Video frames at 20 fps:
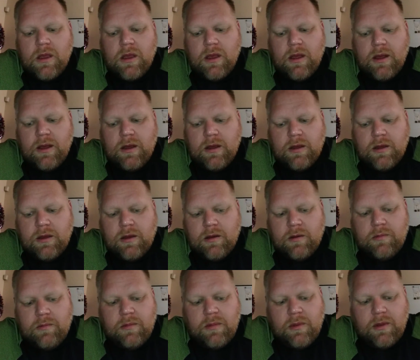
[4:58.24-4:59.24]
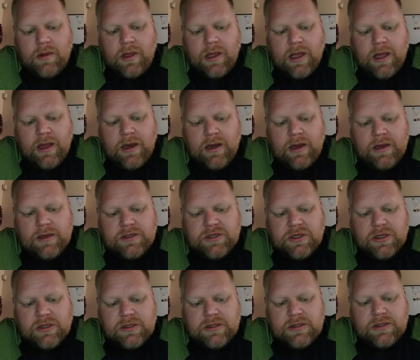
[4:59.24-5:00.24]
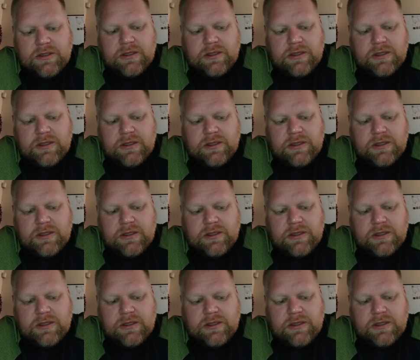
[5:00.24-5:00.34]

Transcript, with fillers: um, and it just